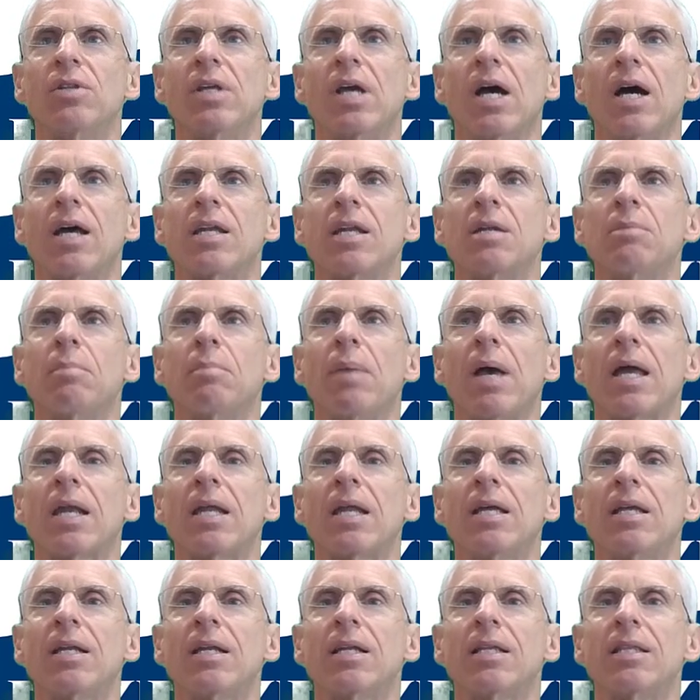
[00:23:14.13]
So we do the
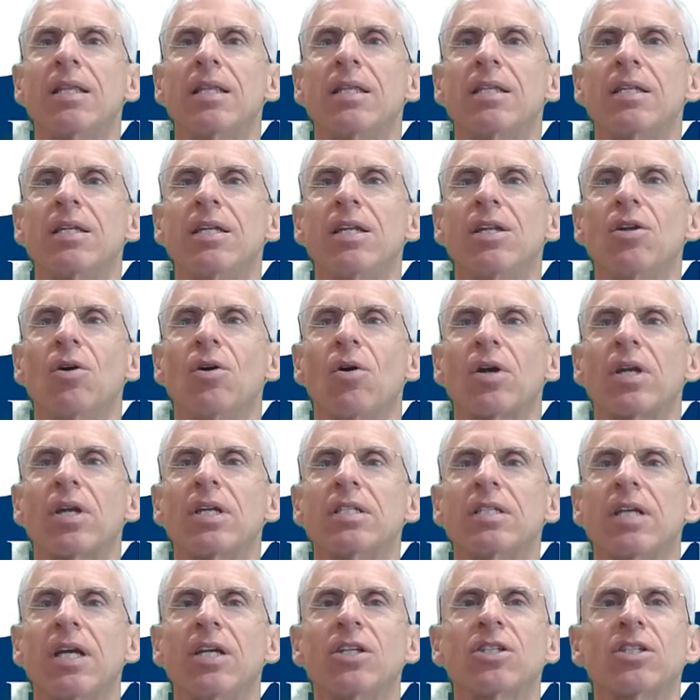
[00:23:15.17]
unembedding, and then
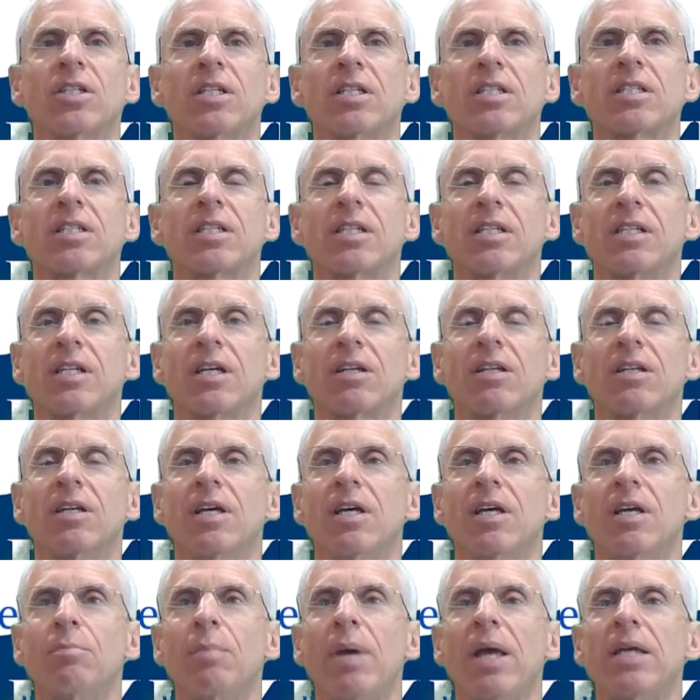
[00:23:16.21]
the detokenization is
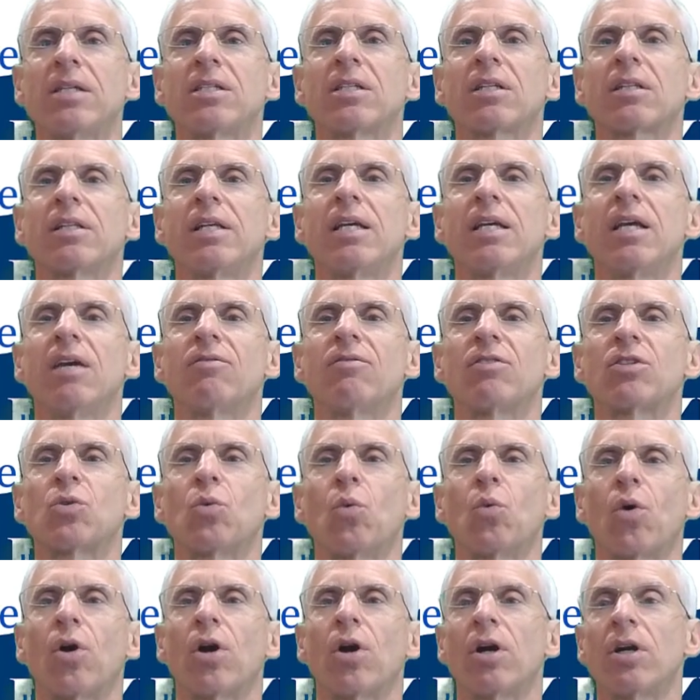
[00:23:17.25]
to
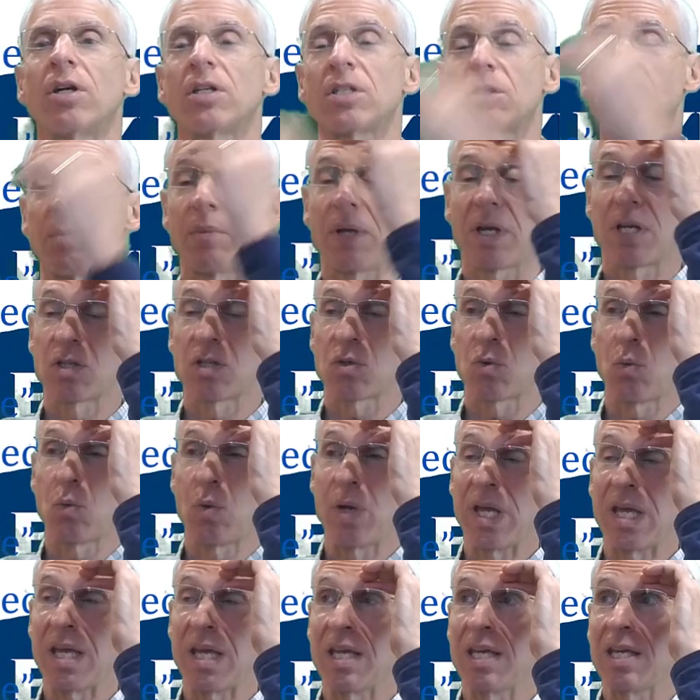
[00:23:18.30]
basically give us words
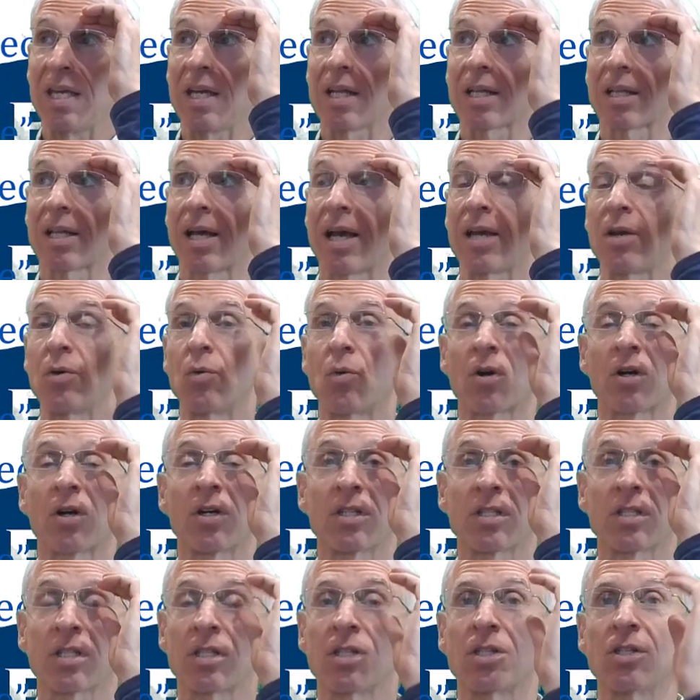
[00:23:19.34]
because we
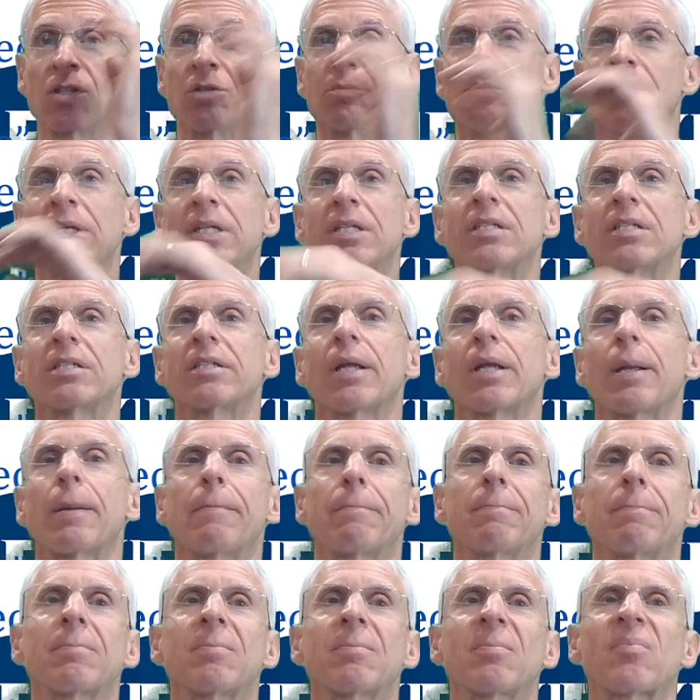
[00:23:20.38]
like words as
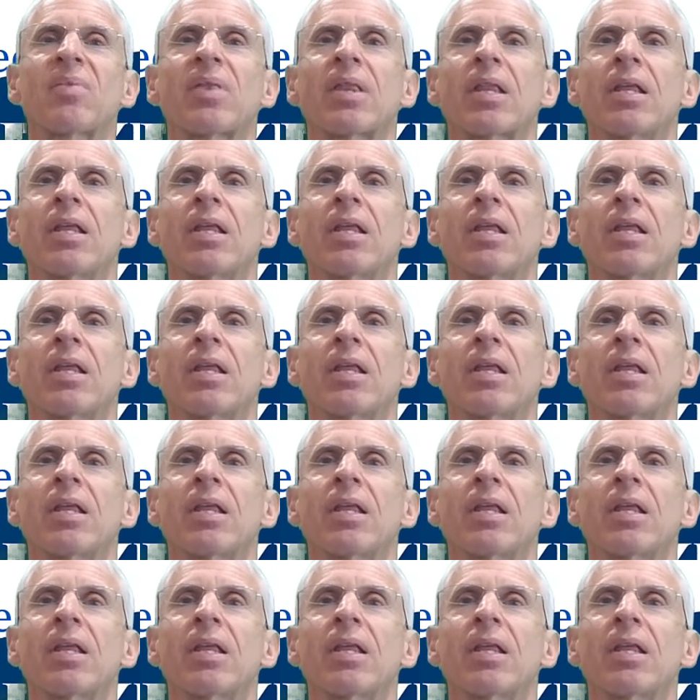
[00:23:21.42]
humans.